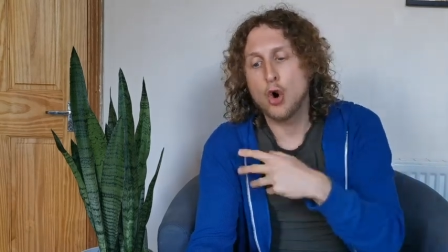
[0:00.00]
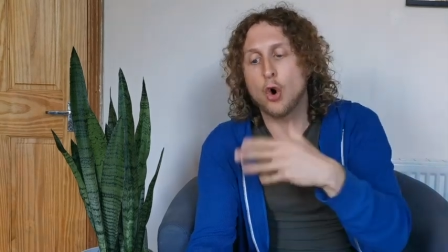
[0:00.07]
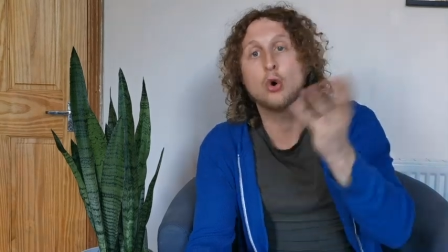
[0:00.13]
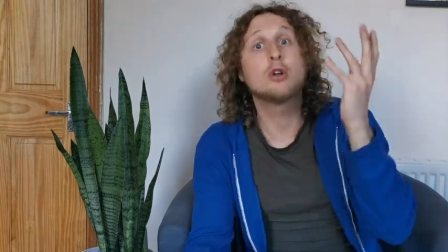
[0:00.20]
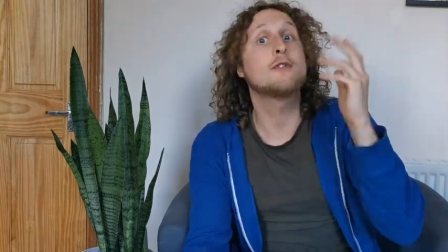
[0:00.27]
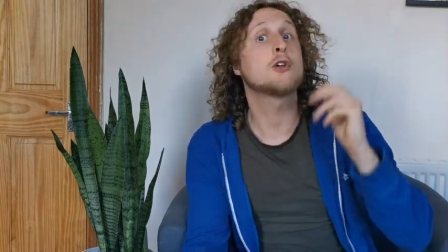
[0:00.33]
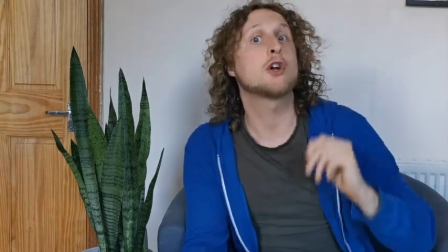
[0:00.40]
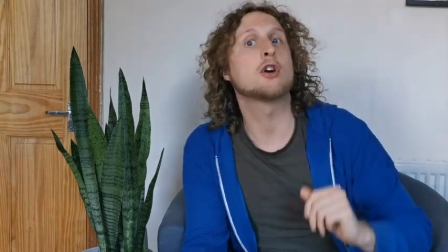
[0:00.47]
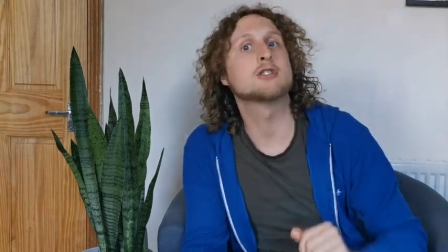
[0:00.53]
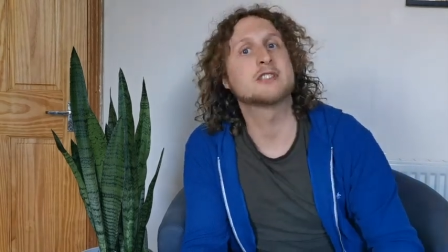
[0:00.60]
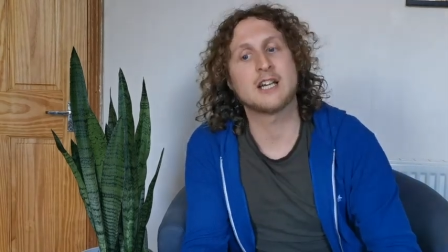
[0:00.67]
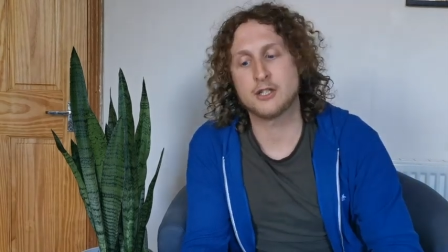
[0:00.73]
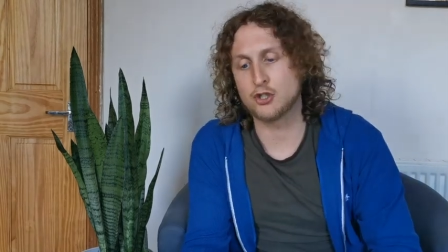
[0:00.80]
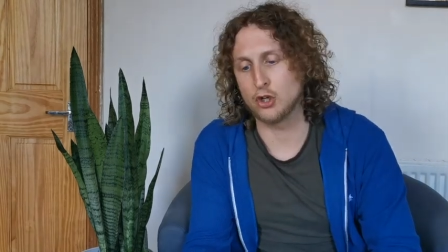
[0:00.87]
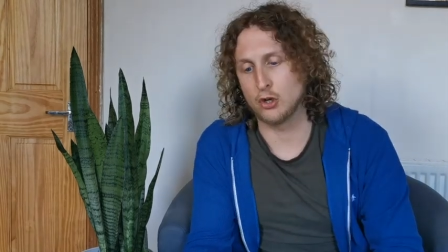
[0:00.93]
All of the
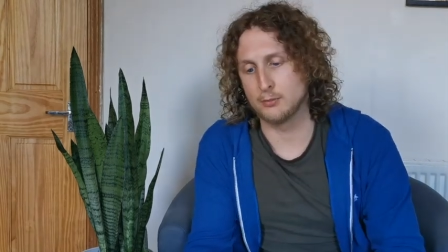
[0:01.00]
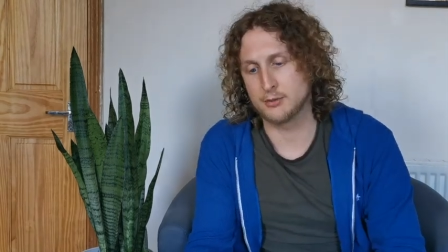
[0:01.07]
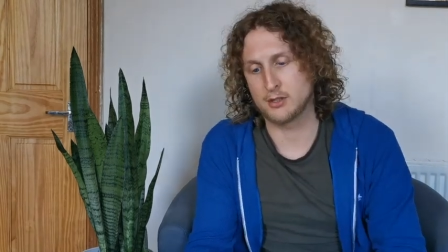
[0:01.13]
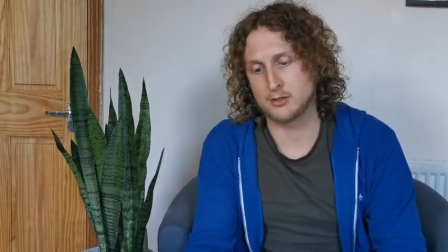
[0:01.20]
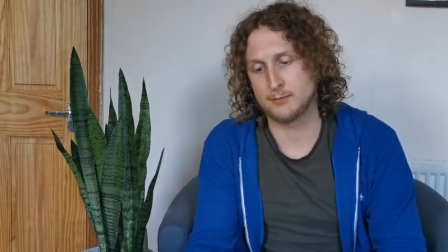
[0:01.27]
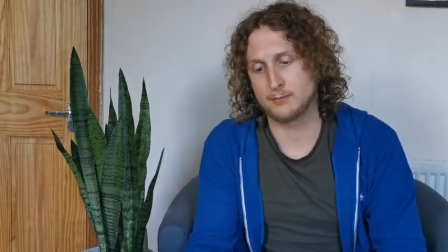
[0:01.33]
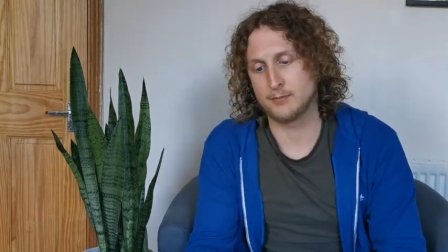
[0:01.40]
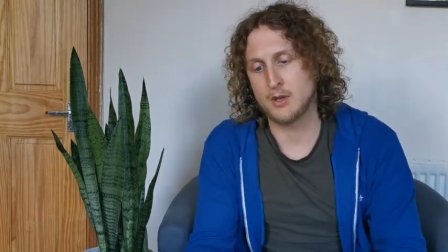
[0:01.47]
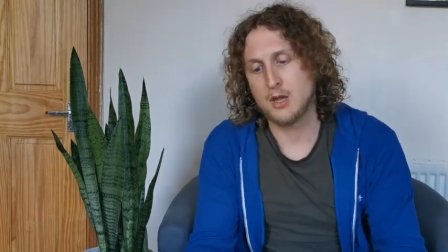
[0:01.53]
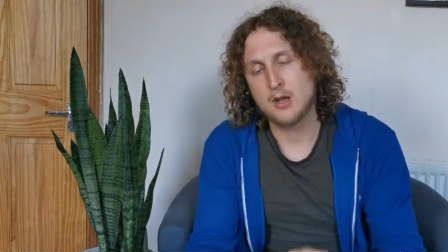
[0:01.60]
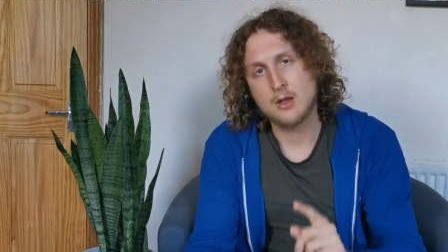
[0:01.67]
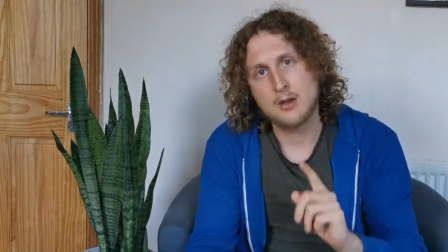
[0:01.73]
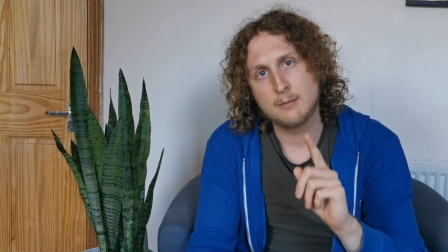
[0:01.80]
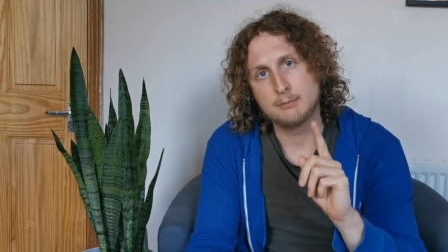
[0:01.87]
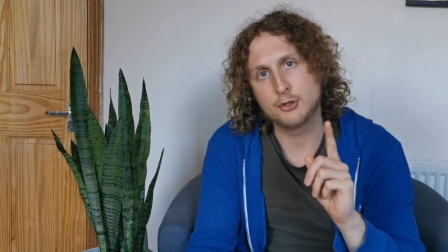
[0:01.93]
gods had jobs,
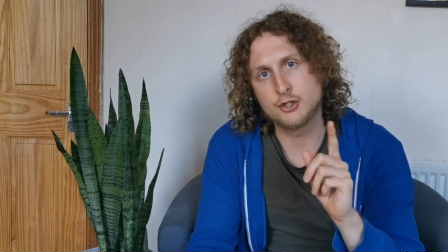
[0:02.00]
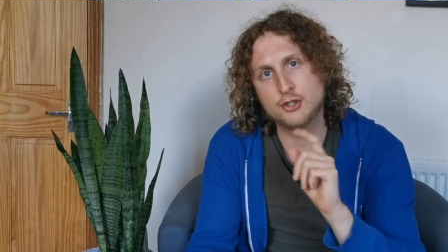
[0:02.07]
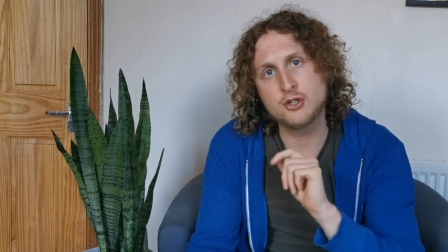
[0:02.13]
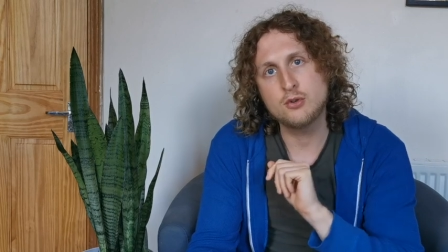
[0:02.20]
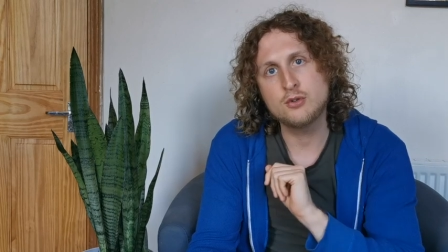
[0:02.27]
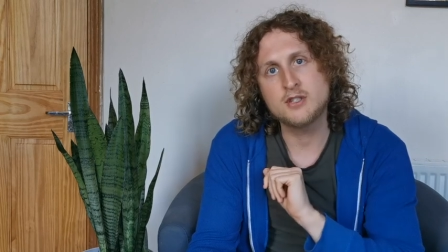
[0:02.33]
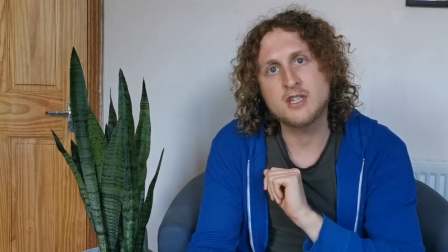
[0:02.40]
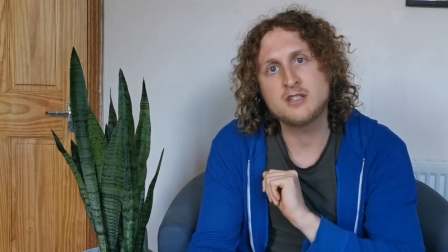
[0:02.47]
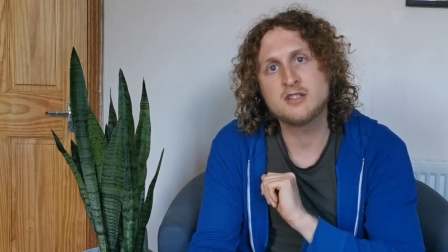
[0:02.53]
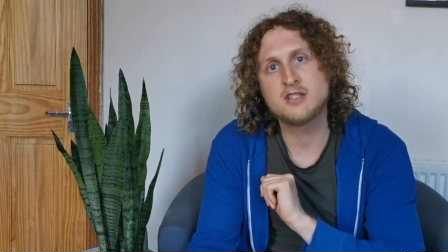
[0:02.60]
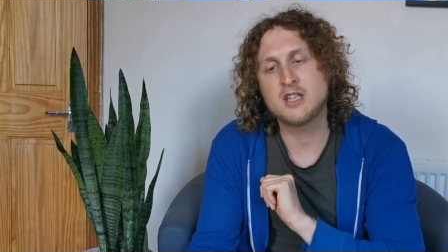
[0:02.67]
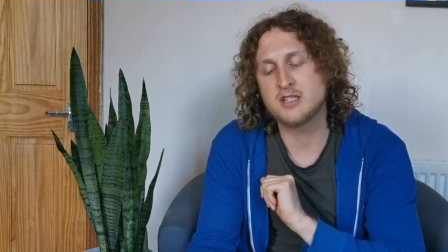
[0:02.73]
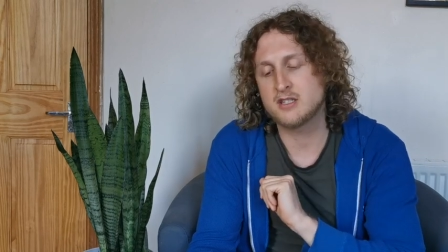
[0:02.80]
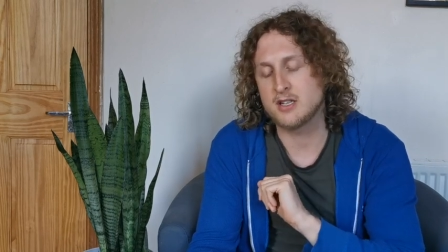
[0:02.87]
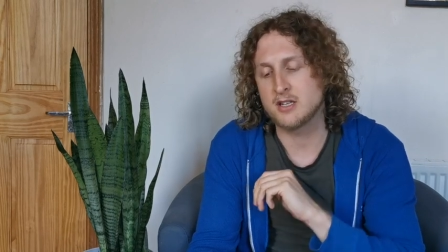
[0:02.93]
but Zeus's
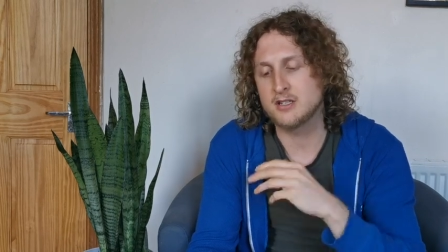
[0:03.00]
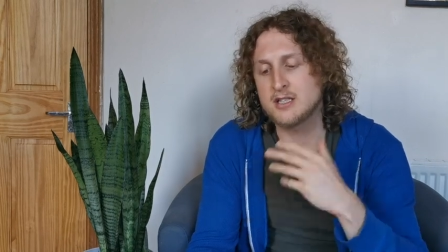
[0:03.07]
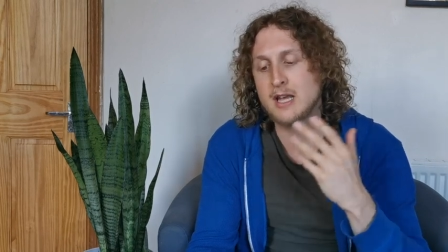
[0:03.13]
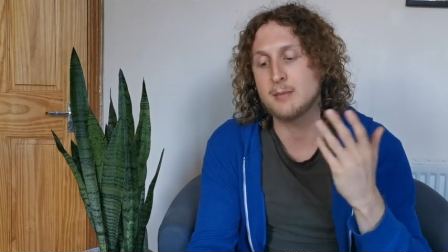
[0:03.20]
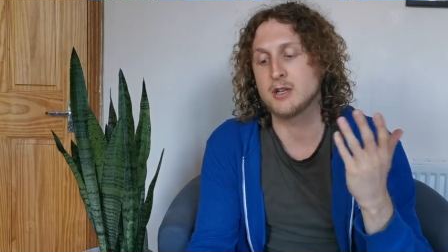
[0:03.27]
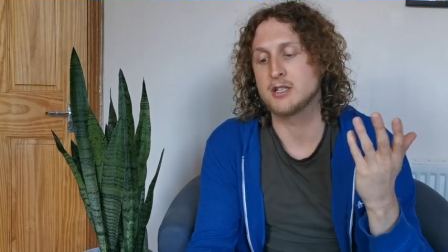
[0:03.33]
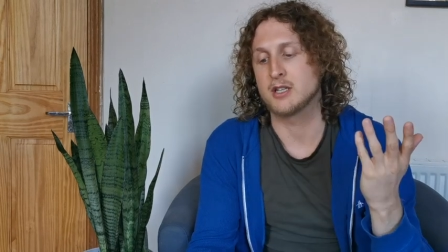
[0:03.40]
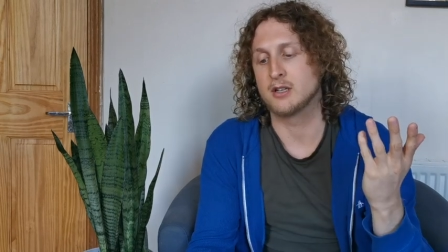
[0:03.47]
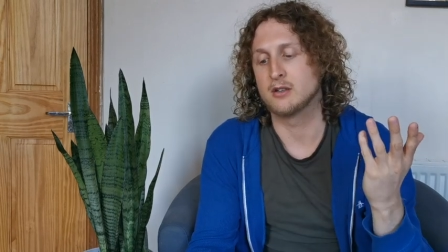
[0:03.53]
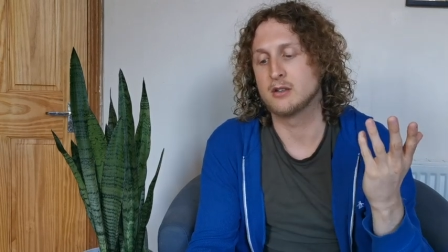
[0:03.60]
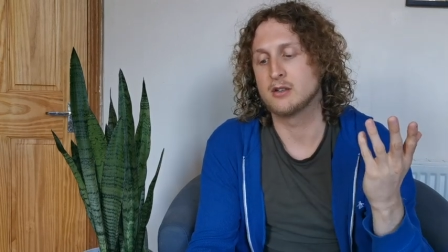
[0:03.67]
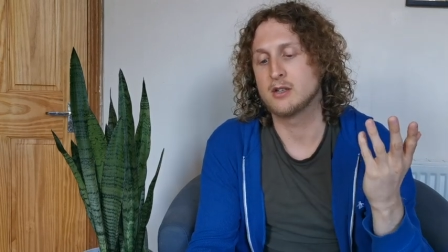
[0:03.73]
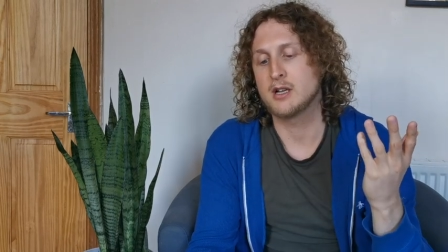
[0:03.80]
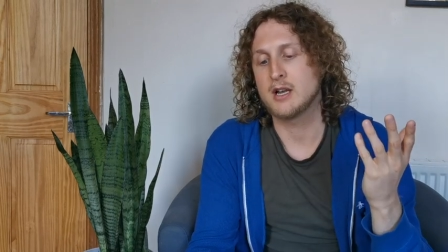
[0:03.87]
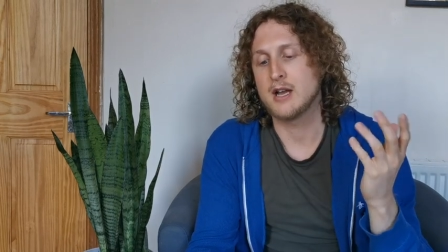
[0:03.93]
sister Demeter
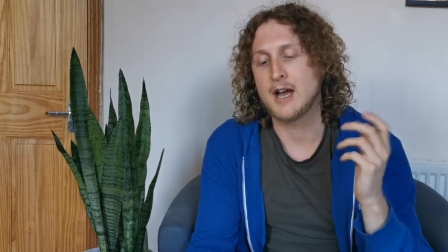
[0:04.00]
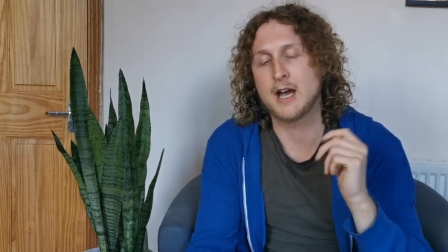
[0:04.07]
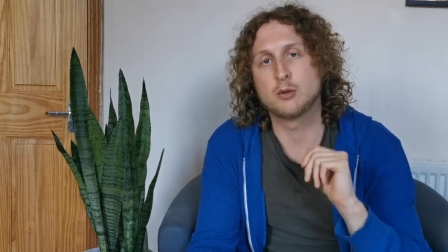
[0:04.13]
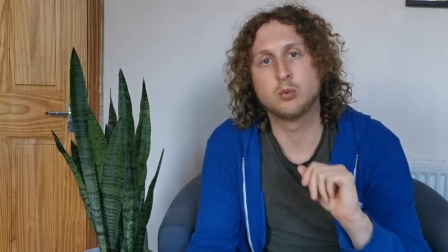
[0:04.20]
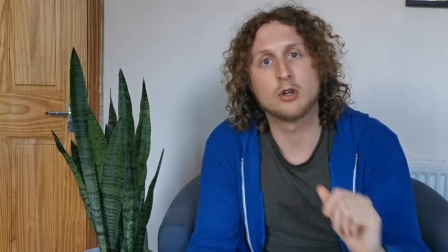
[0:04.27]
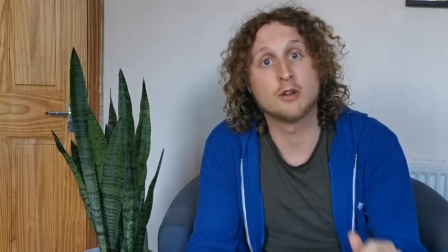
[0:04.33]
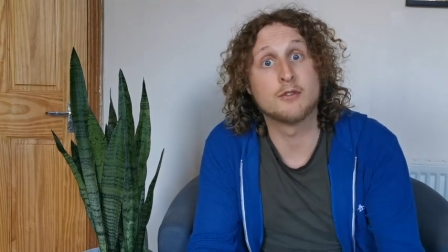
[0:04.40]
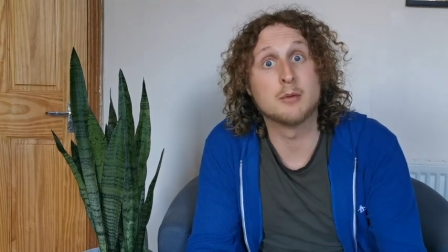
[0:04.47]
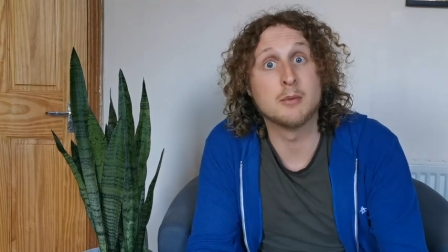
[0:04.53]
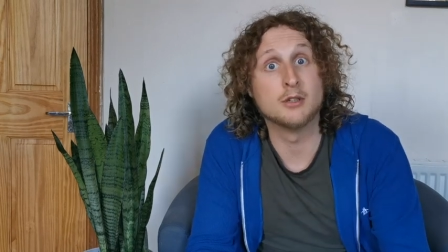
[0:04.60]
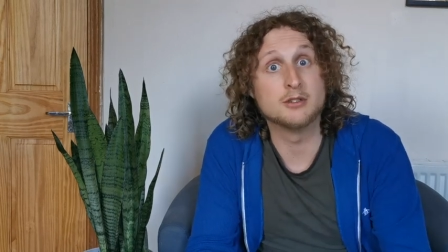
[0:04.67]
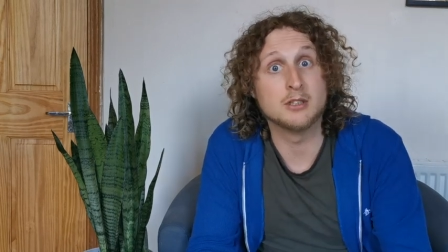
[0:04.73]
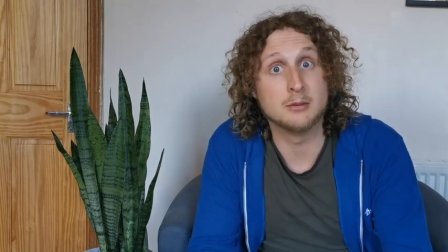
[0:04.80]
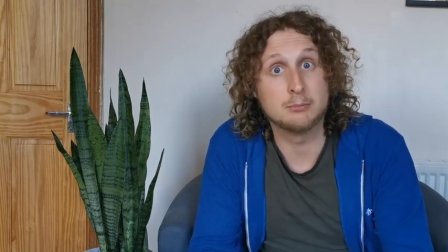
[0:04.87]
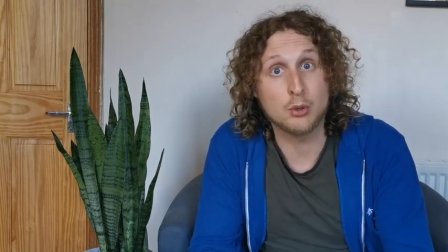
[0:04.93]
had one of the
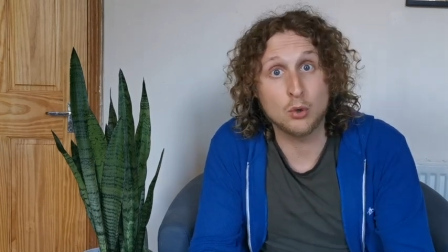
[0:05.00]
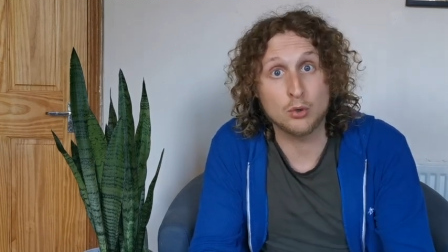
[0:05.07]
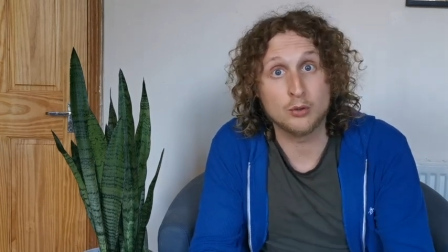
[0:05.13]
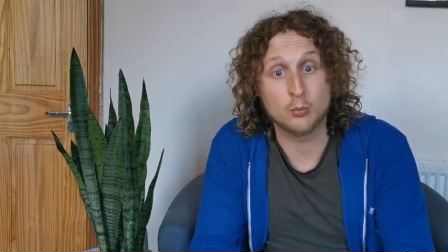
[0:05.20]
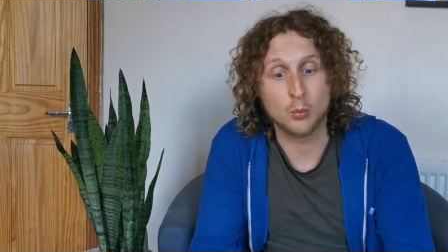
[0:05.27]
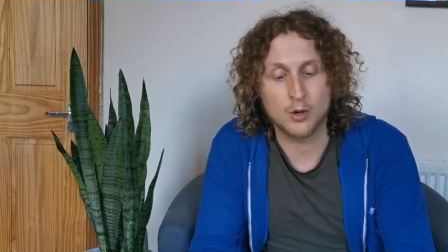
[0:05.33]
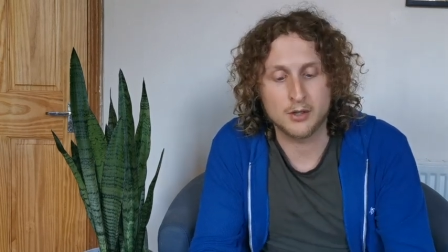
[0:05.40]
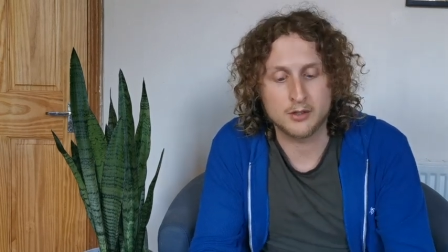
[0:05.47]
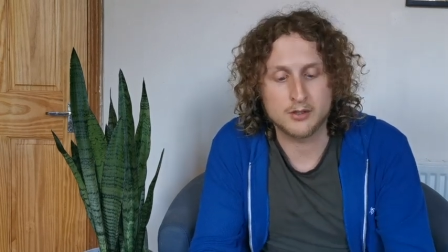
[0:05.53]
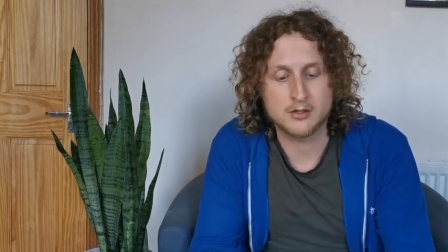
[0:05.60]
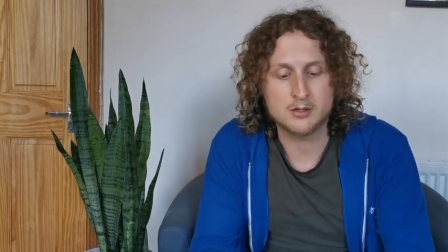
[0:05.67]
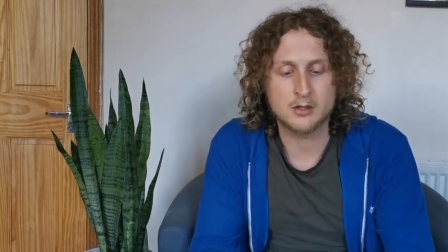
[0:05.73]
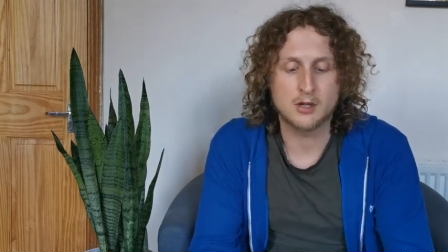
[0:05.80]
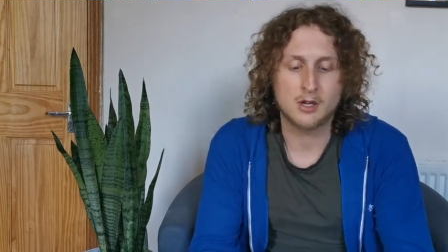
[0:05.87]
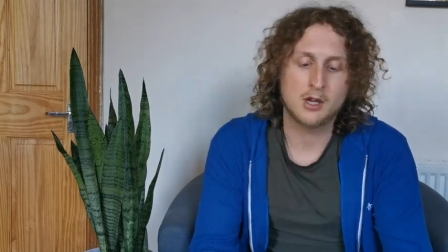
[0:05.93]
most important
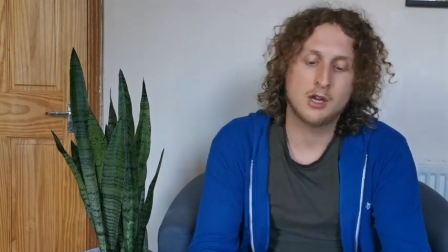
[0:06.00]
ones